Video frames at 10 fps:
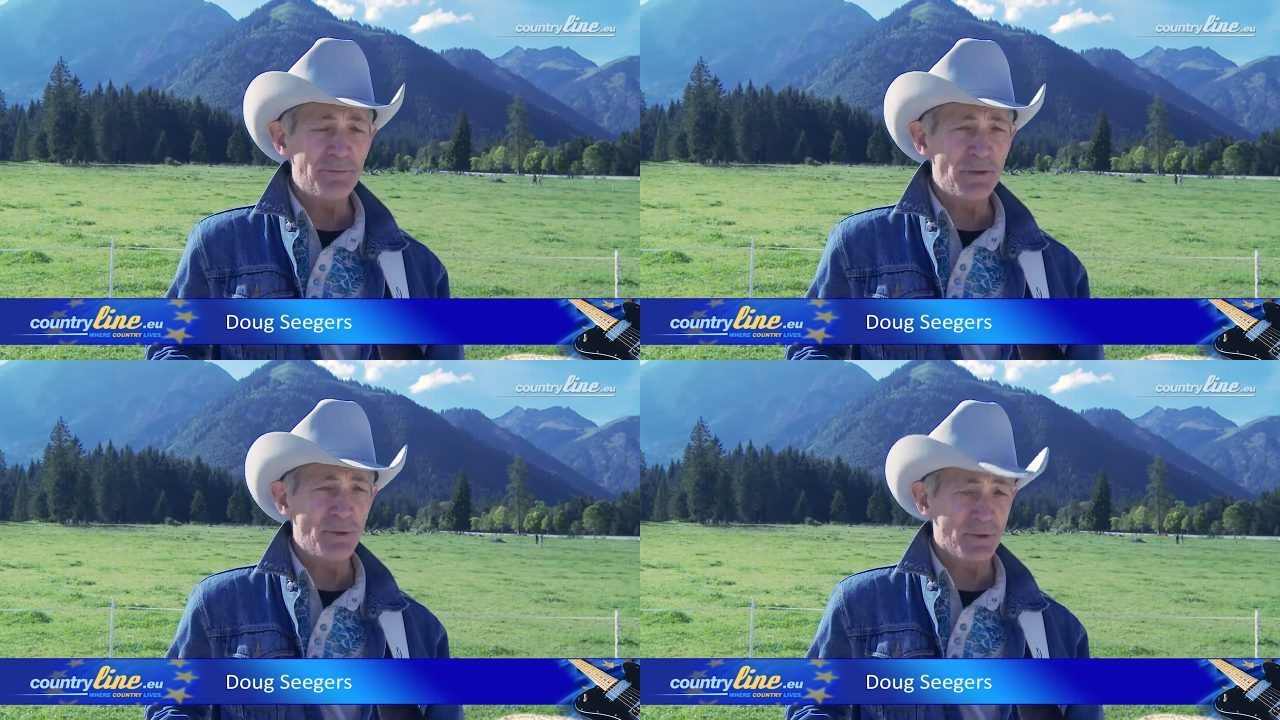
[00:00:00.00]

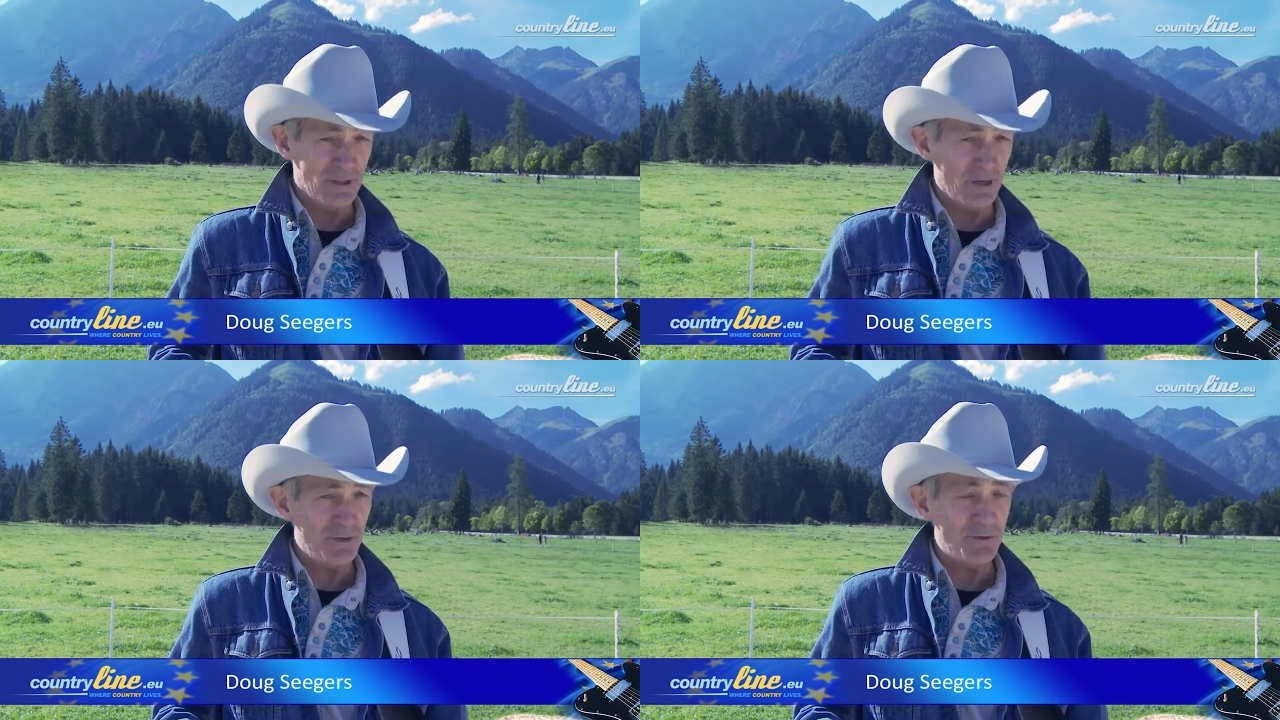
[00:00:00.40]
I've been doing
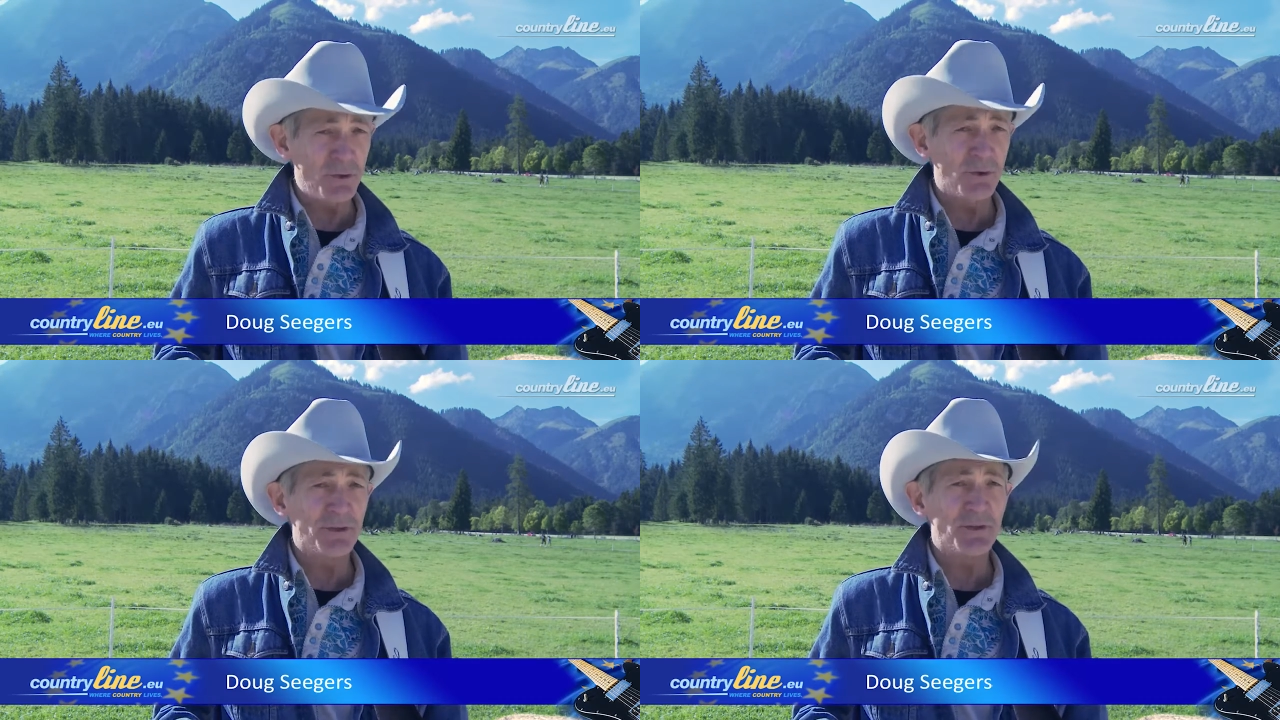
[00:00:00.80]
a lot of
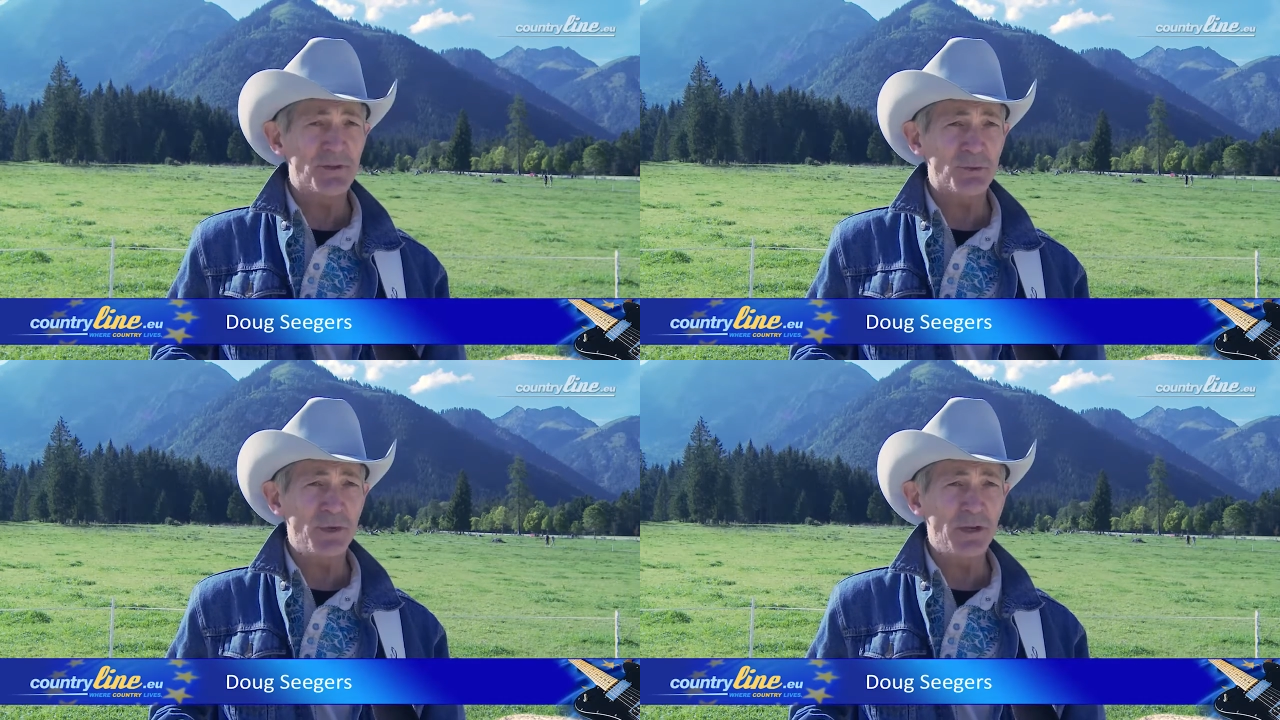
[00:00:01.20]
touring in
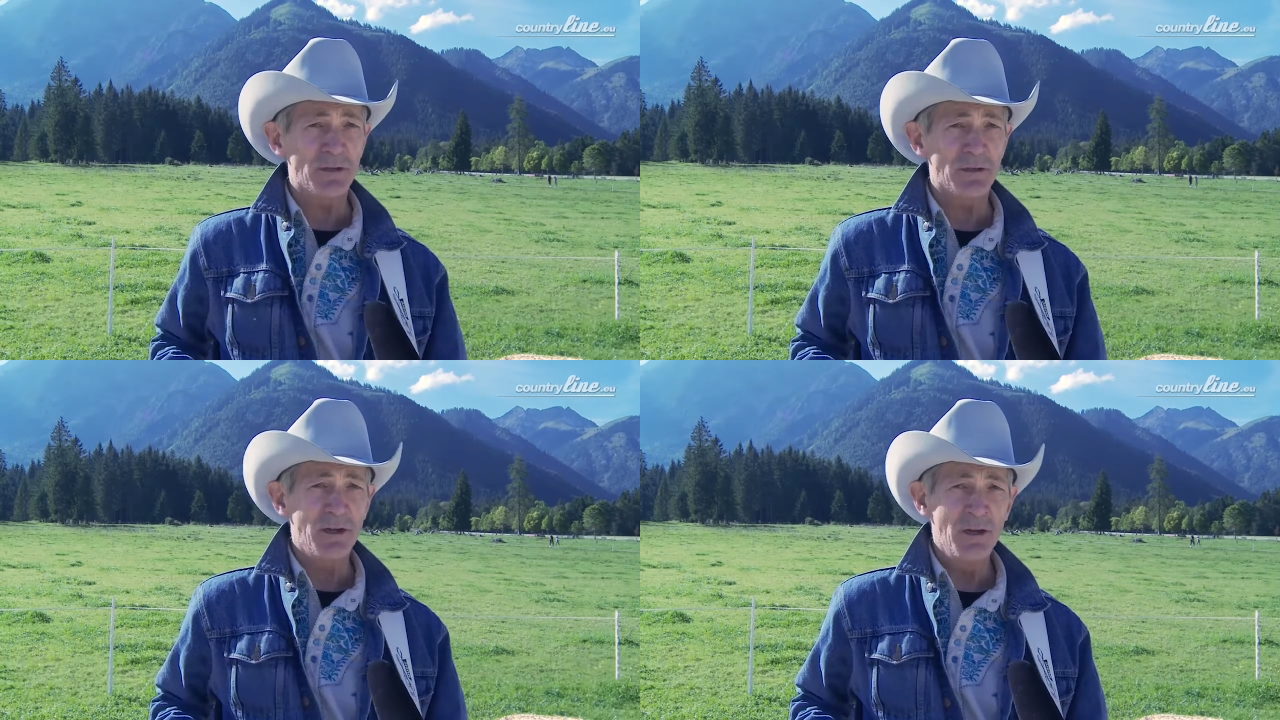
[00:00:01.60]

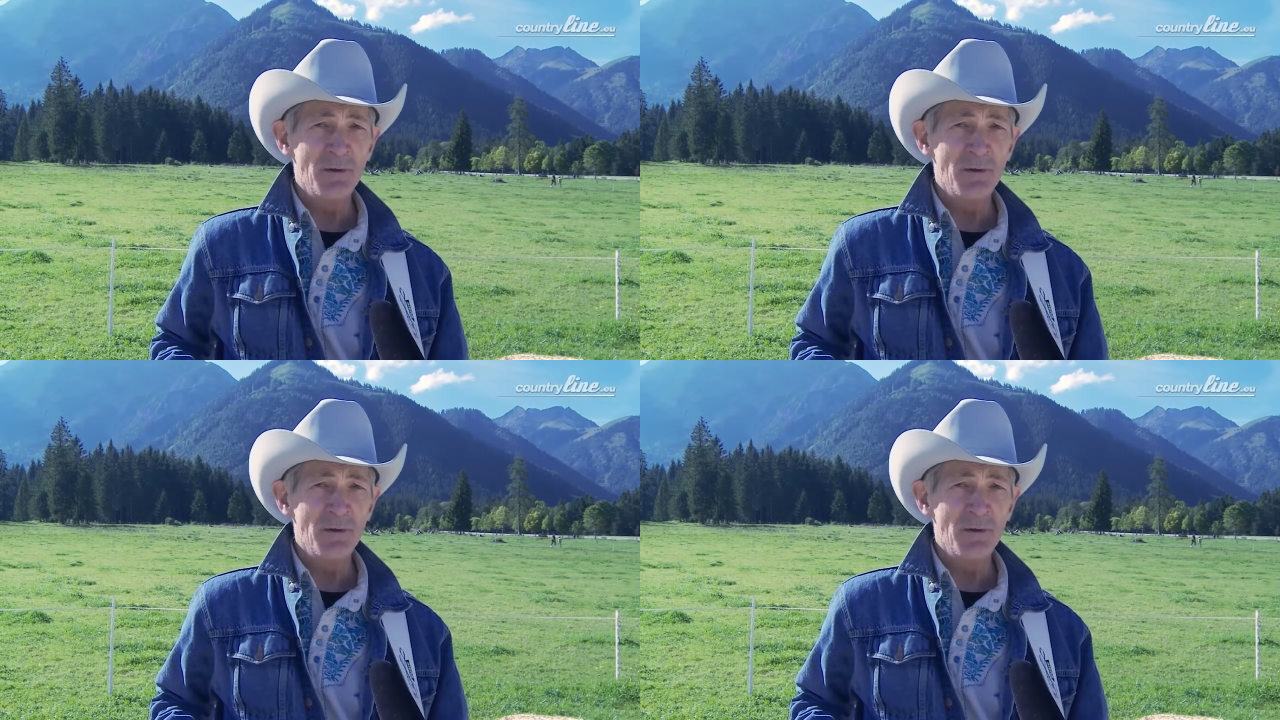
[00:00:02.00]
Sweden.